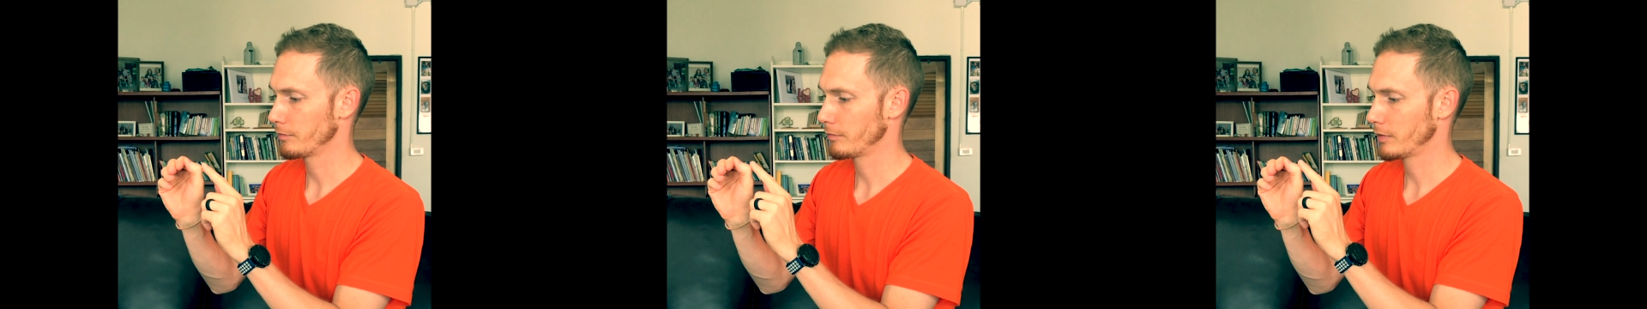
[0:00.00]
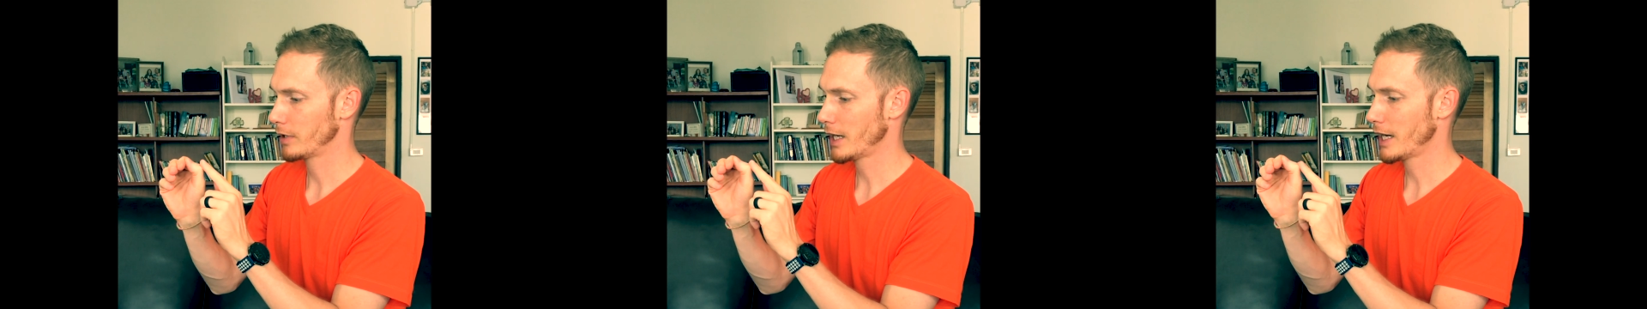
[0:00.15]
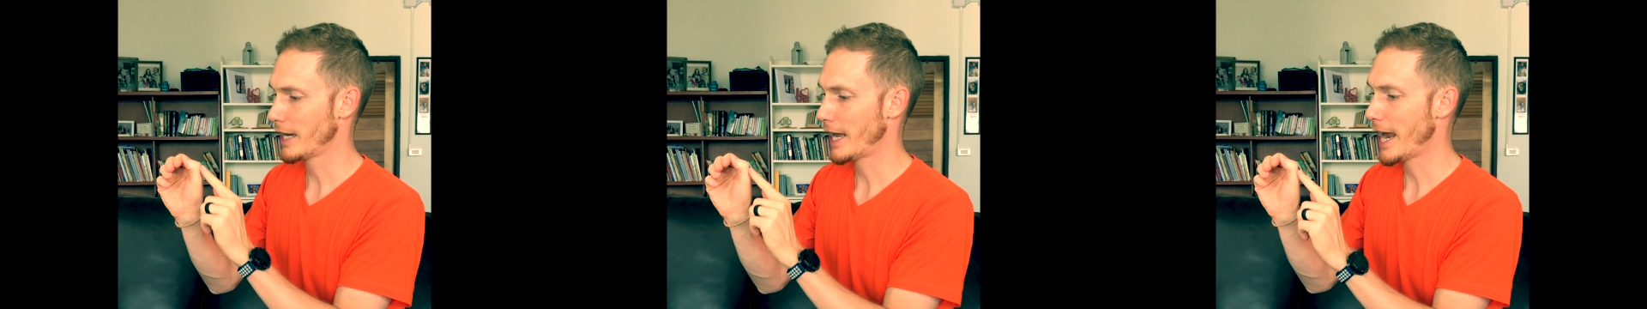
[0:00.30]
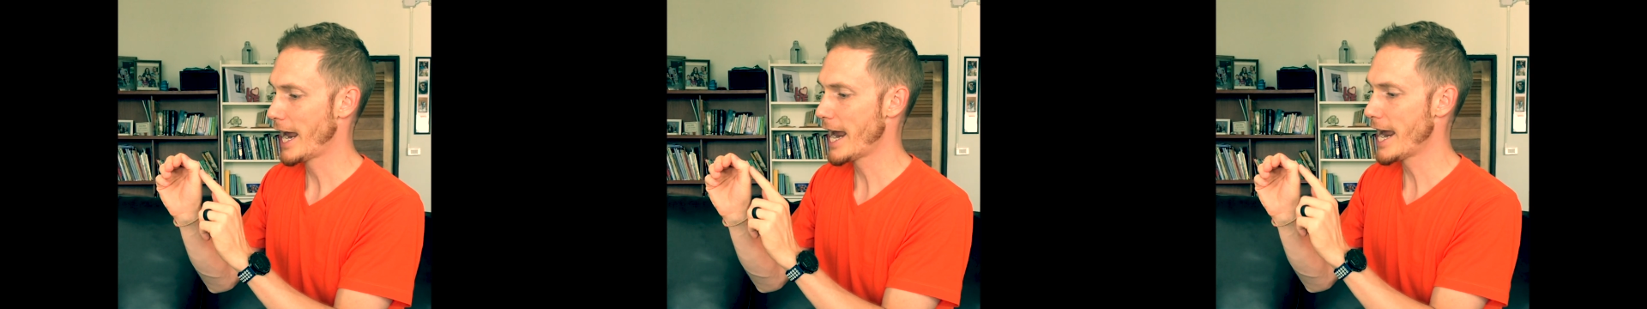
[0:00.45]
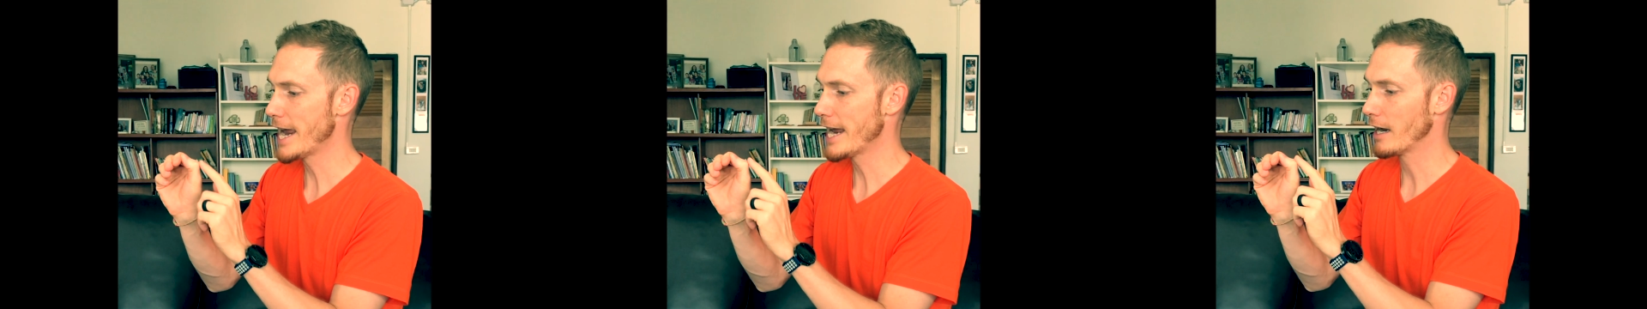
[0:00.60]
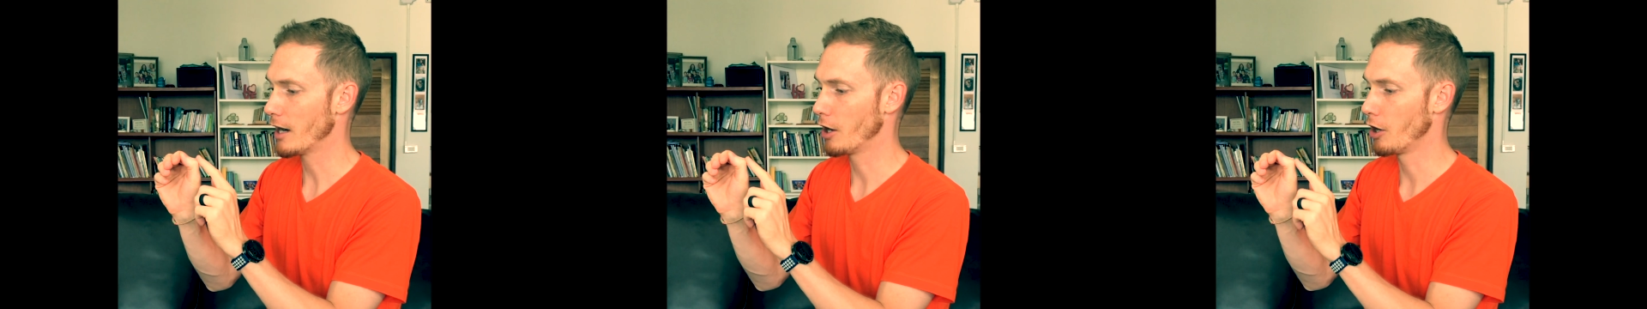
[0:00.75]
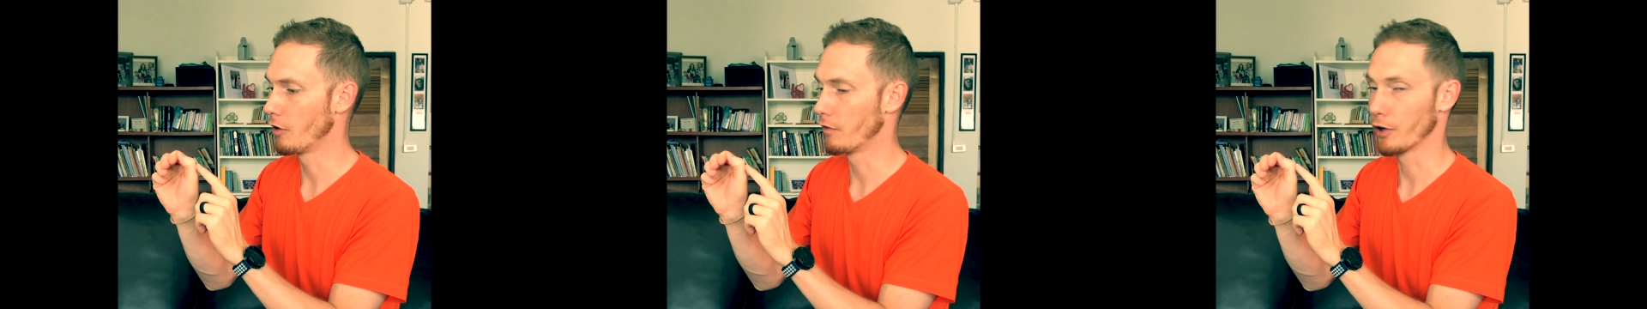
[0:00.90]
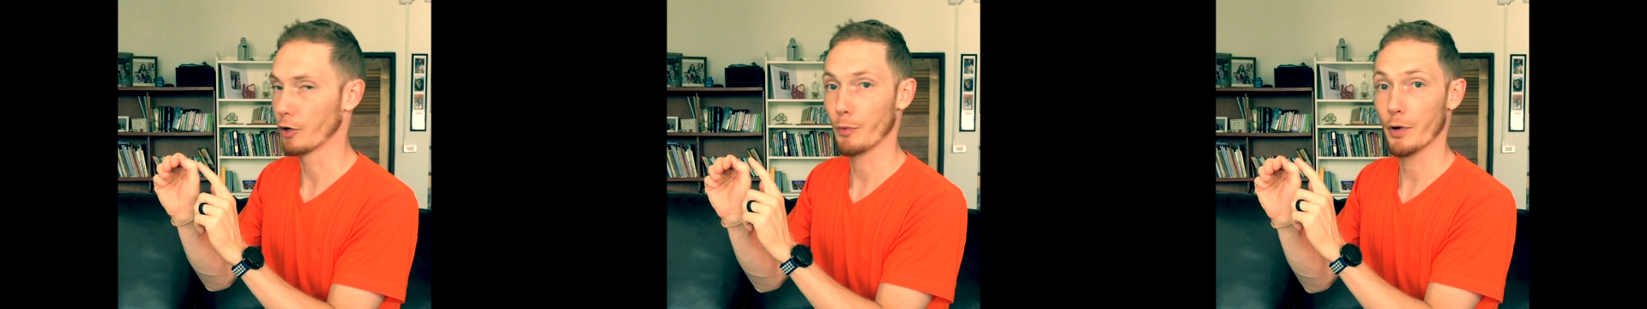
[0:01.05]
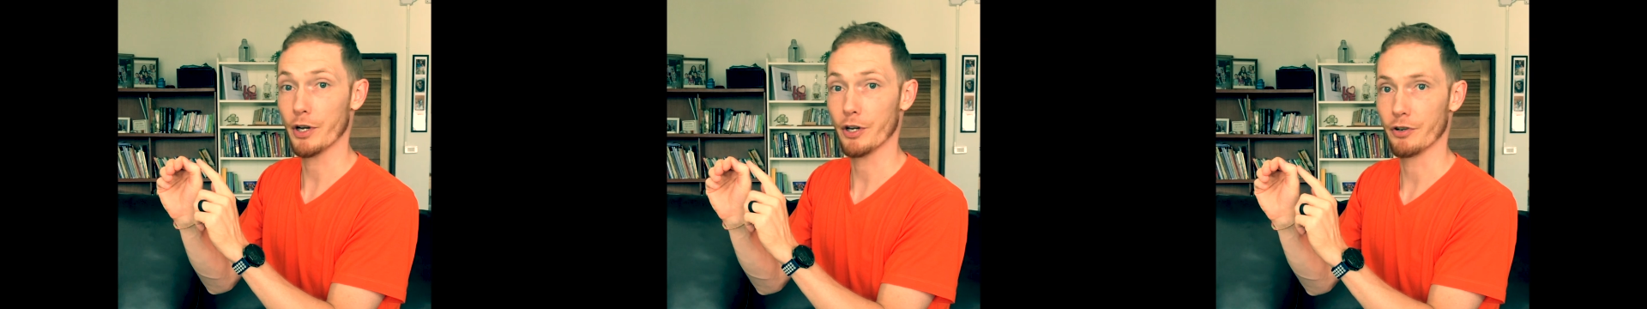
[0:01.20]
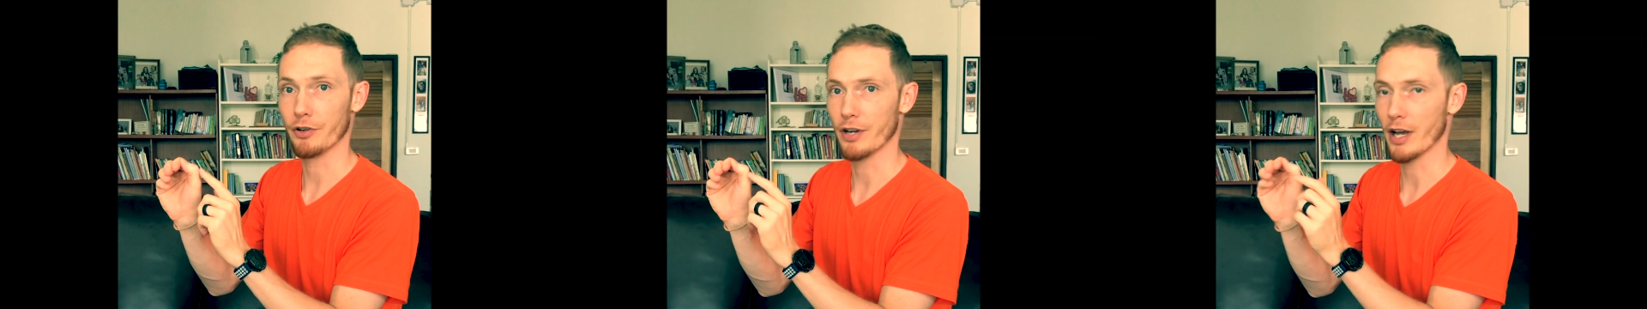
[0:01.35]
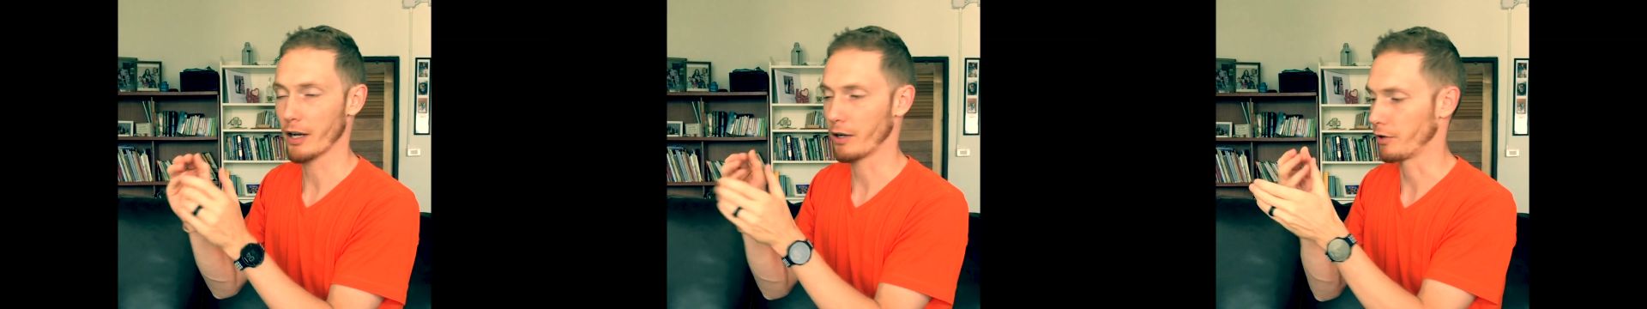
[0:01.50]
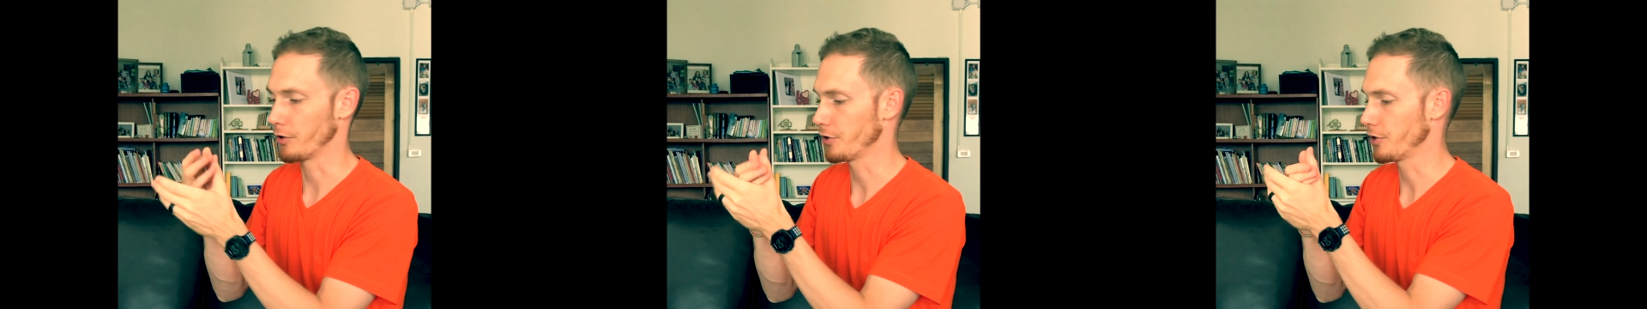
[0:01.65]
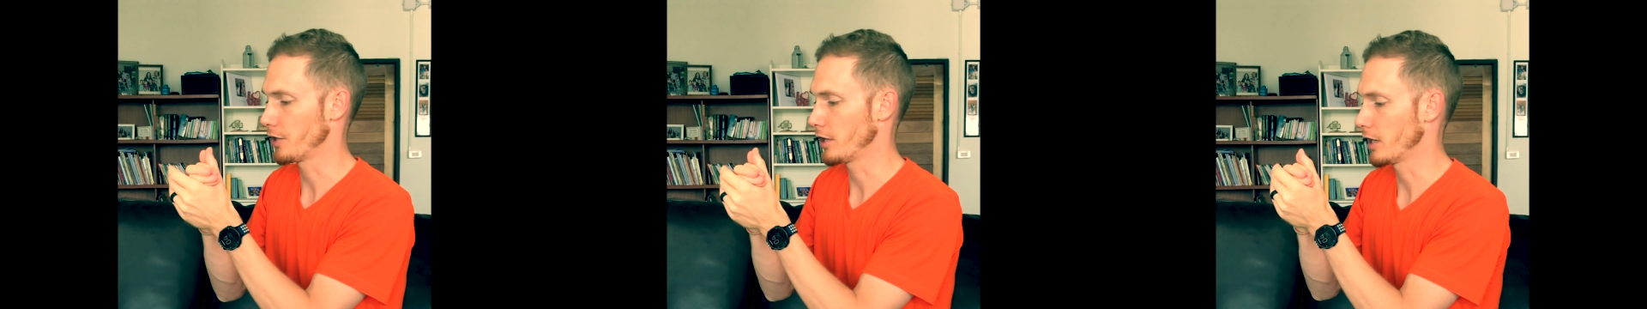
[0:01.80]
kind of hang over where your
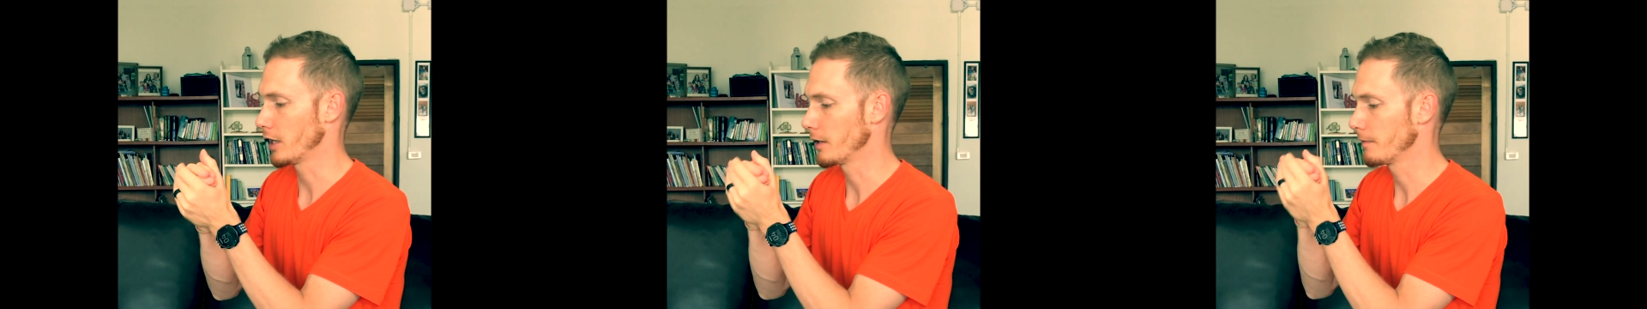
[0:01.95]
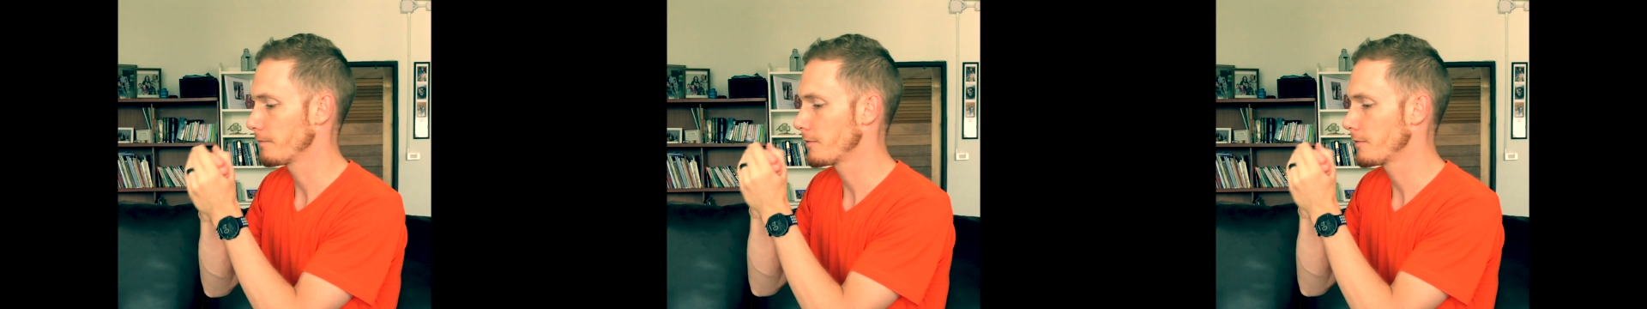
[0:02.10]
knuckles are.